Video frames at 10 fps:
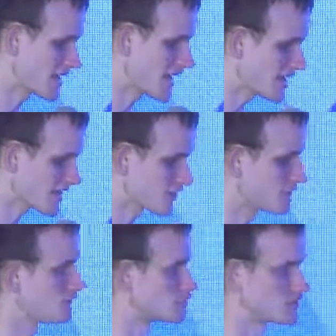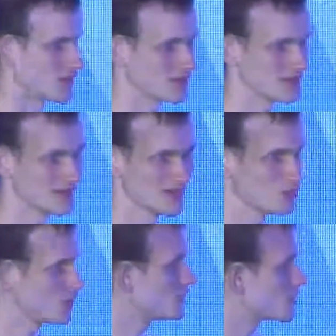as a full node,
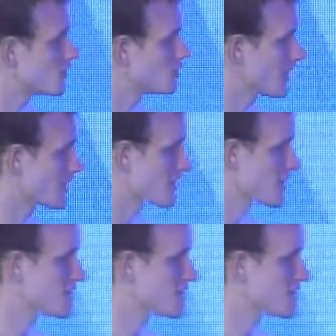what you do is,